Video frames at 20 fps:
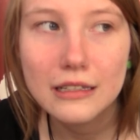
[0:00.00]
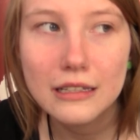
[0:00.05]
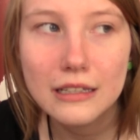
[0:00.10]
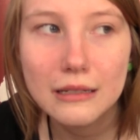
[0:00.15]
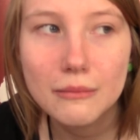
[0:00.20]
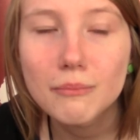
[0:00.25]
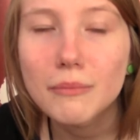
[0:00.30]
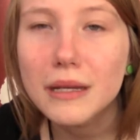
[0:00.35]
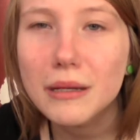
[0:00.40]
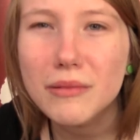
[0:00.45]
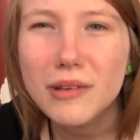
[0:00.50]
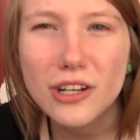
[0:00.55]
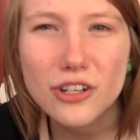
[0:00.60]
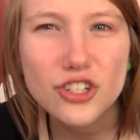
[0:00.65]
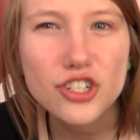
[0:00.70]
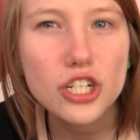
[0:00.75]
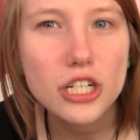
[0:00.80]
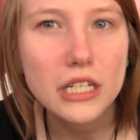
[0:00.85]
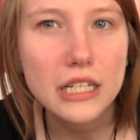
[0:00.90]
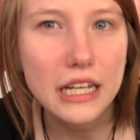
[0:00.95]
Maybe I
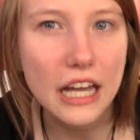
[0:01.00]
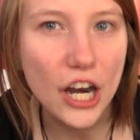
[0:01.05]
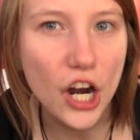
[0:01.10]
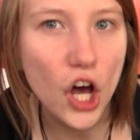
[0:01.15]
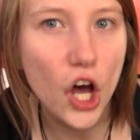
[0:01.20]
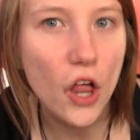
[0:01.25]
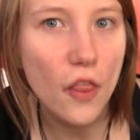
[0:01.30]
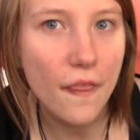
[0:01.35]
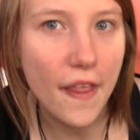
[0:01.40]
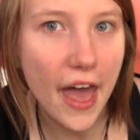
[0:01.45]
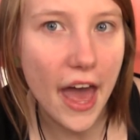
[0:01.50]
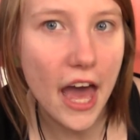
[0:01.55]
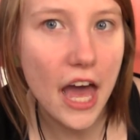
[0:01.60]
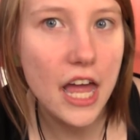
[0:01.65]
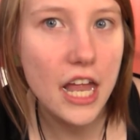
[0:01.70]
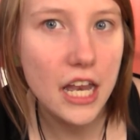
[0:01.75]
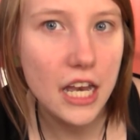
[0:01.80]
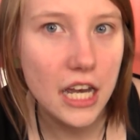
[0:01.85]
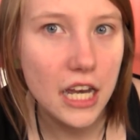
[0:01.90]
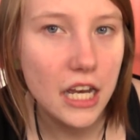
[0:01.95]
should get on
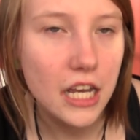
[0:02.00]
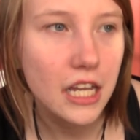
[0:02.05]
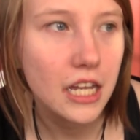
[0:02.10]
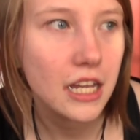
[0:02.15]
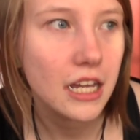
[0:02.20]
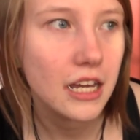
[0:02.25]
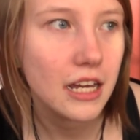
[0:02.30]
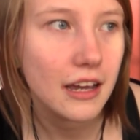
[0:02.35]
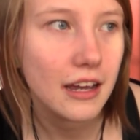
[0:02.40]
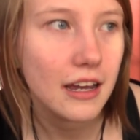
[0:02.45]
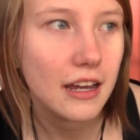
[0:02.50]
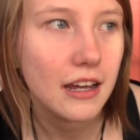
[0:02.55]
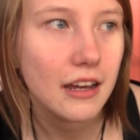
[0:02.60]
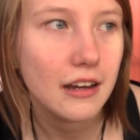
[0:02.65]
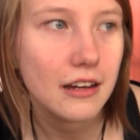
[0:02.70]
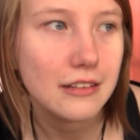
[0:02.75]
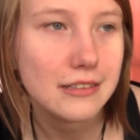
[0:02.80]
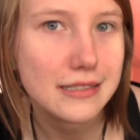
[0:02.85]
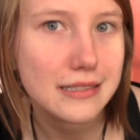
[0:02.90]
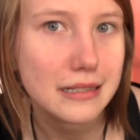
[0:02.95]
that.
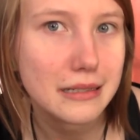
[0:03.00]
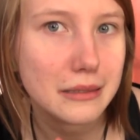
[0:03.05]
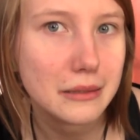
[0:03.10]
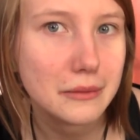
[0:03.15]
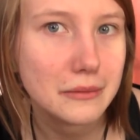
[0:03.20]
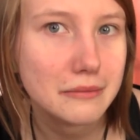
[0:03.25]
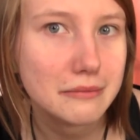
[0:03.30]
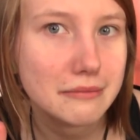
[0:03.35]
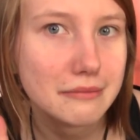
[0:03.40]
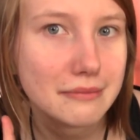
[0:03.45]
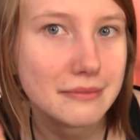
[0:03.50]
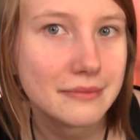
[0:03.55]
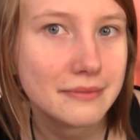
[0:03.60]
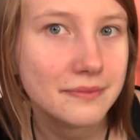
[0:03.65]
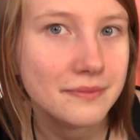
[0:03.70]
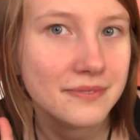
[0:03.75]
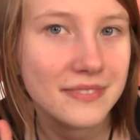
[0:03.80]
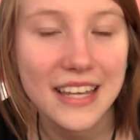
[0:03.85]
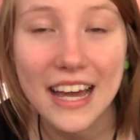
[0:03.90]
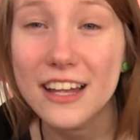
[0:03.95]
So,
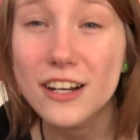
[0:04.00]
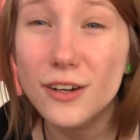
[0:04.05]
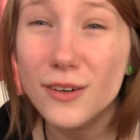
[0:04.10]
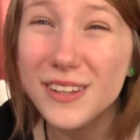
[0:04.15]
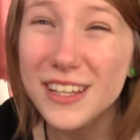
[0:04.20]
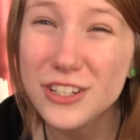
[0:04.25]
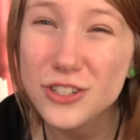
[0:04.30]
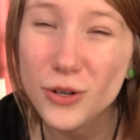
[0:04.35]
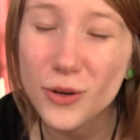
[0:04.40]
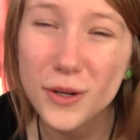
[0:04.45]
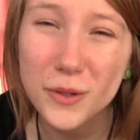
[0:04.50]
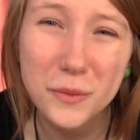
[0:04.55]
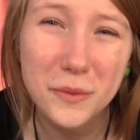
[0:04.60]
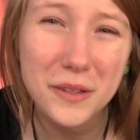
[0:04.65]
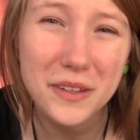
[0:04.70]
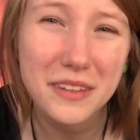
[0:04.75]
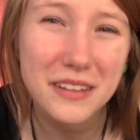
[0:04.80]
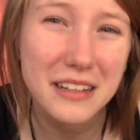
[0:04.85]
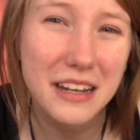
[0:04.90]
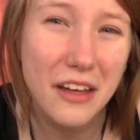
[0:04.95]
I know they toured
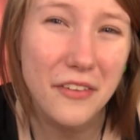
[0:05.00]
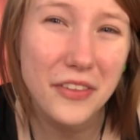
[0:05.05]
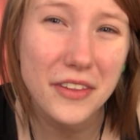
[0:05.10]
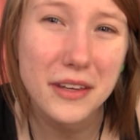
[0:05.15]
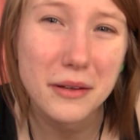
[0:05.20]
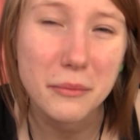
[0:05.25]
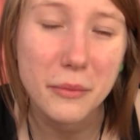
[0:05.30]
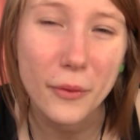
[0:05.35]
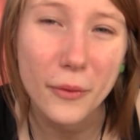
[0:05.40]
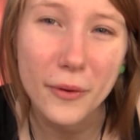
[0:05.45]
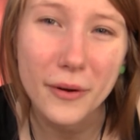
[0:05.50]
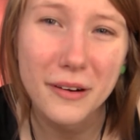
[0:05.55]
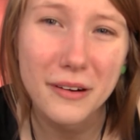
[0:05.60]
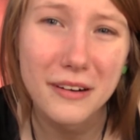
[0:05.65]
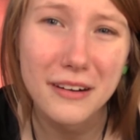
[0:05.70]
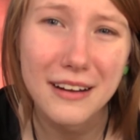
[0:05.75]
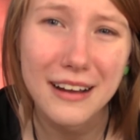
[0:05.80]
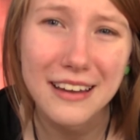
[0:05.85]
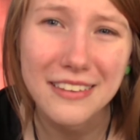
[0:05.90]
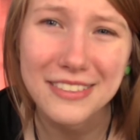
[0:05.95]
with Nothing
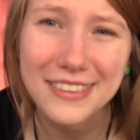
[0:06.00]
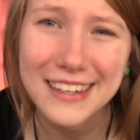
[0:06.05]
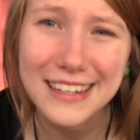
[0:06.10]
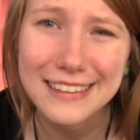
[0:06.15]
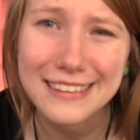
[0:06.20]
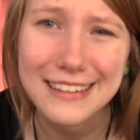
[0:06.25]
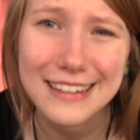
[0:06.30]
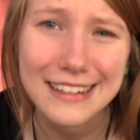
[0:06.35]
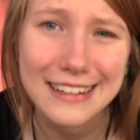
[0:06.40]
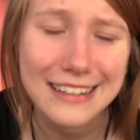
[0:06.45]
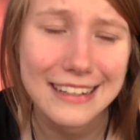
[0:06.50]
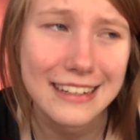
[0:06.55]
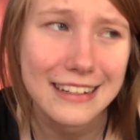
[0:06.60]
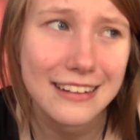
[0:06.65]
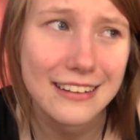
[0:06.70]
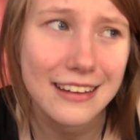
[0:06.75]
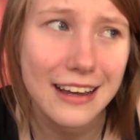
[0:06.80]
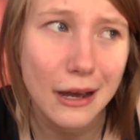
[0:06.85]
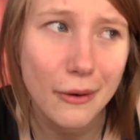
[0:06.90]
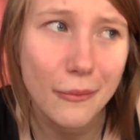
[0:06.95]
More. I think they did.
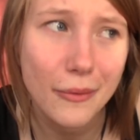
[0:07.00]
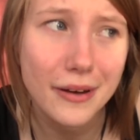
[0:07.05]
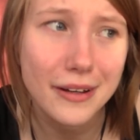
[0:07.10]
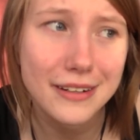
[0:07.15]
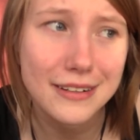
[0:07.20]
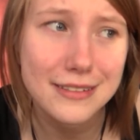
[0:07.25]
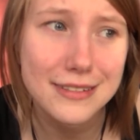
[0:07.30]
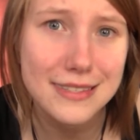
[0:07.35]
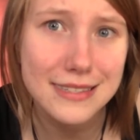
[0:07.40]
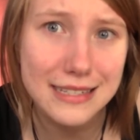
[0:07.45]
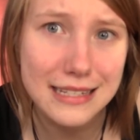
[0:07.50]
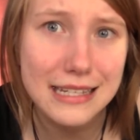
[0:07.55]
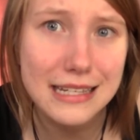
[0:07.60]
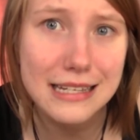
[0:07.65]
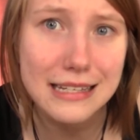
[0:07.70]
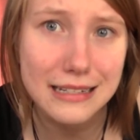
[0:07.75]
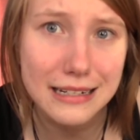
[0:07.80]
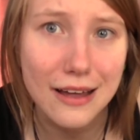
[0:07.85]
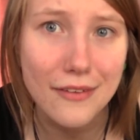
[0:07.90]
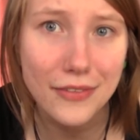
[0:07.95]
I wanted to
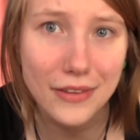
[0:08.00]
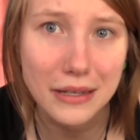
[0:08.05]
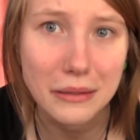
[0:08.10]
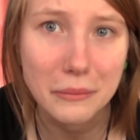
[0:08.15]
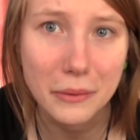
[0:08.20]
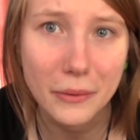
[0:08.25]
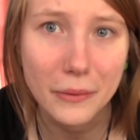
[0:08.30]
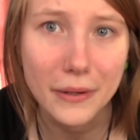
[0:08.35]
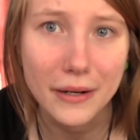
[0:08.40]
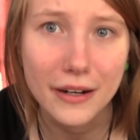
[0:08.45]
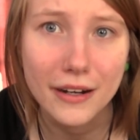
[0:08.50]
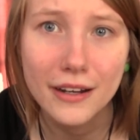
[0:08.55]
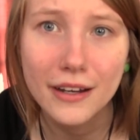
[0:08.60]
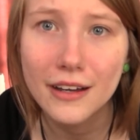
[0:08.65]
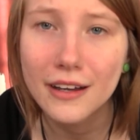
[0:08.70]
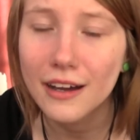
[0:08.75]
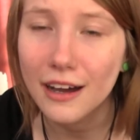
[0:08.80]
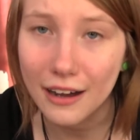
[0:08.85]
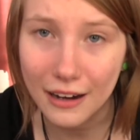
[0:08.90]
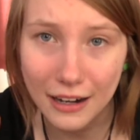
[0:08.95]
see Nothing More.
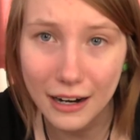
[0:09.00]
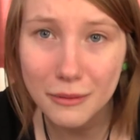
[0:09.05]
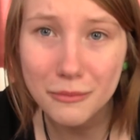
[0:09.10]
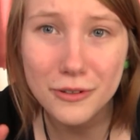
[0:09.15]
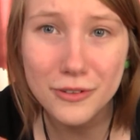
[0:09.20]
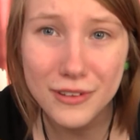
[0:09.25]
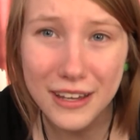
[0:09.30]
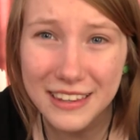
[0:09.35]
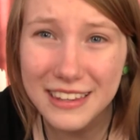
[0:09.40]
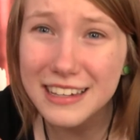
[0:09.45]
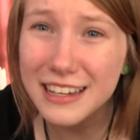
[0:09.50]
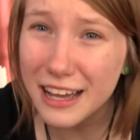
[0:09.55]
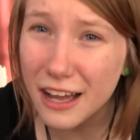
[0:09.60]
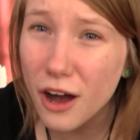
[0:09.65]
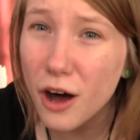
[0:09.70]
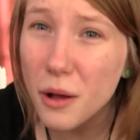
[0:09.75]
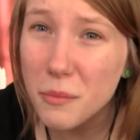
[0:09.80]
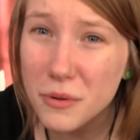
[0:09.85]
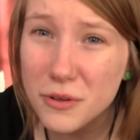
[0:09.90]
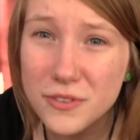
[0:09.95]
I think I
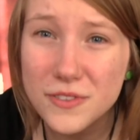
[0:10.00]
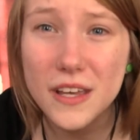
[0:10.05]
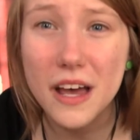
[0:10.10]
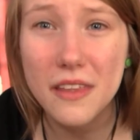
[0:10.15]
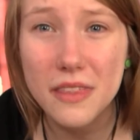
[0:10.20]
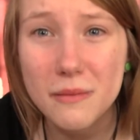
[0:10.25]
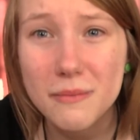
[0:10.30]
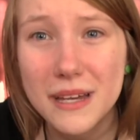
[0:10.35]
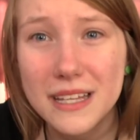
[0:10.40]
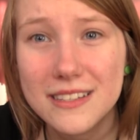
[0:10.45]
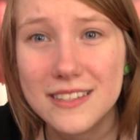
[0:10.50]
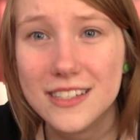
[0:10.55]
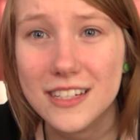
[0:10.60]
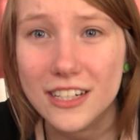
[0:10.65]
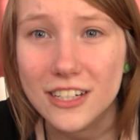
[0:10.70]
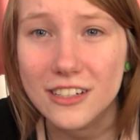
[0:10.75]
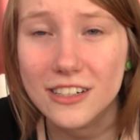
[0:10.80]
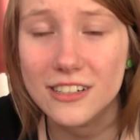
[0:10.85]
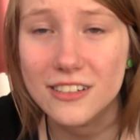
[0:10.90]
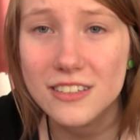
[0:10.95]
almost saw the
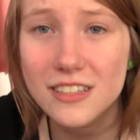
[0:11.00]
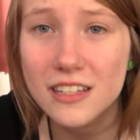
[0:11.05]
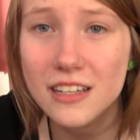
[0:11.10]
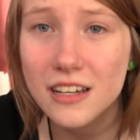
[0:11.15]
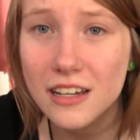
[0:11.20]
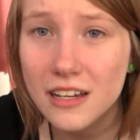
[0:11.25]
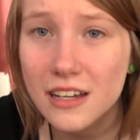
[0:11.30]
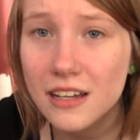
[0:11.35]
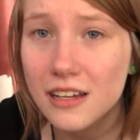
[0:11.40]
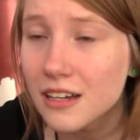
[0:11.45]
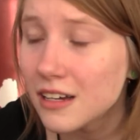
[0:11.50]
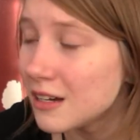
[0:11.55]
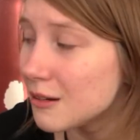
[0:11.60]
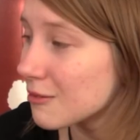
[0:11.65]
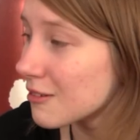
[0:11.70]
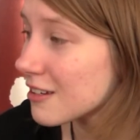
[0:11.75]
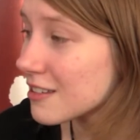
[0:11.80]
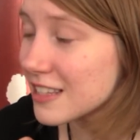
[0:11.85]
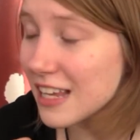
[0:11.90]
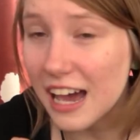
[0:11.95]
Menzingers.
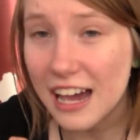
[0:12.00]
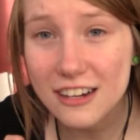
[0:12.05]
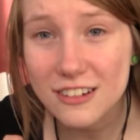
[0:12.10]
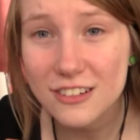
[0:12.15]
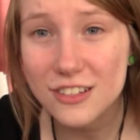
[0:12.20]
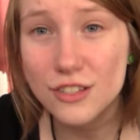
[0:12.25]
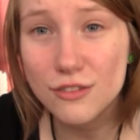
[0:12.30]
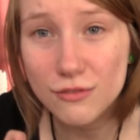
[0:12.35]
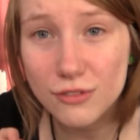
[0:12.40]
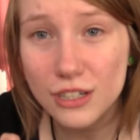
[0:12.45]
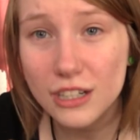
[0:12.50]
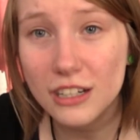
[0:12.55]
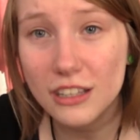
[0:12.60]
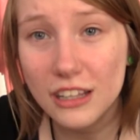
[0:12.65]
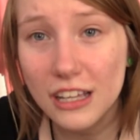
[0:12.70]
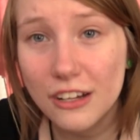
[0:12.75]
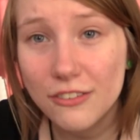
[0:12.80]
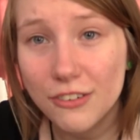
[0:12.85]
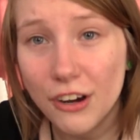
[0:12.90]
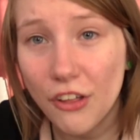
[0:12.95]
Because I just really
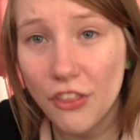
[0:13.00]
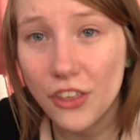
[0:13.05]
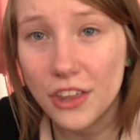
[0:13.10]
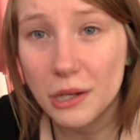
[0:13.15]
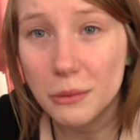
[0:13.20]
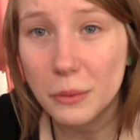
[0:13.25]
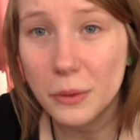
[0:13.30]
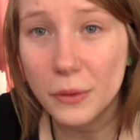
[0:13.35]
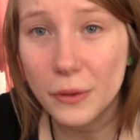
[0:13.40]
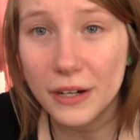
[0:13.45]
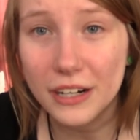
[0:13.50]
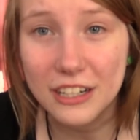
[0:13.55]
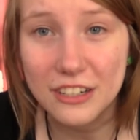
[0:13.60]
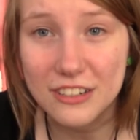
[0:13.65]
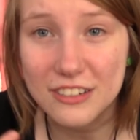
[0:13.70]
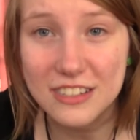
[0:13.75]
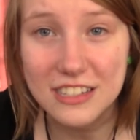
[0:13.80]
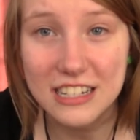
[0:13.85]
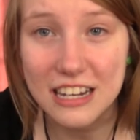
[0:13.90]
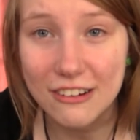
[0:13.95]
love Nothing More, and I
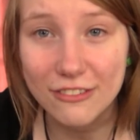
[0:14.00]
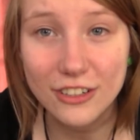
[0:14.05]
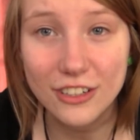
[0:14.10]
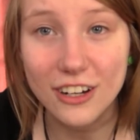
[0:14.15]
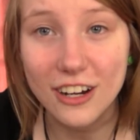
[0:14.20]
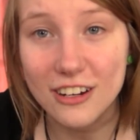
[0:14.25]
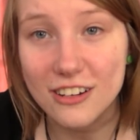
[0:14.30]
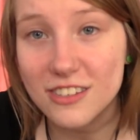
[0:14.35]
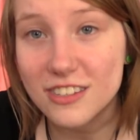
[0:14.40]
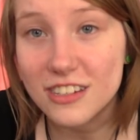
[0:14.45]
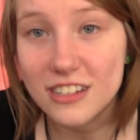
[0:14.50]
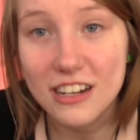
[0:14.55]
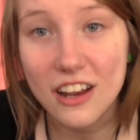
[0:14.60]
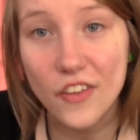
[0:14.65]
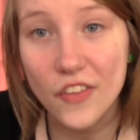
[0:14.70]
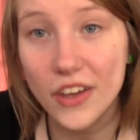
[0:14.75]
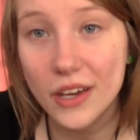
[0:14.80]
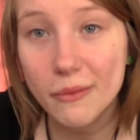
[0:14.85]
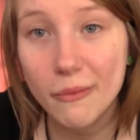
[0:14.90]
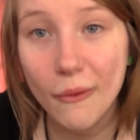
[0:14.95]
just never got to see
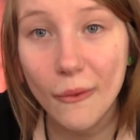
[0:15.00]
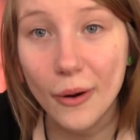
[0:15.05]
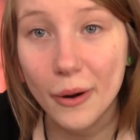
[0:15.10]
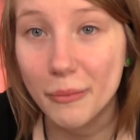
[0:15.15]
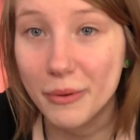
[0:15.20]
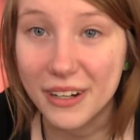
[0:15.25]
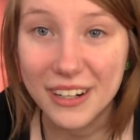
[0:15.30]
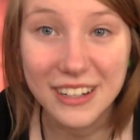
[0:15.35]
Nothing More, but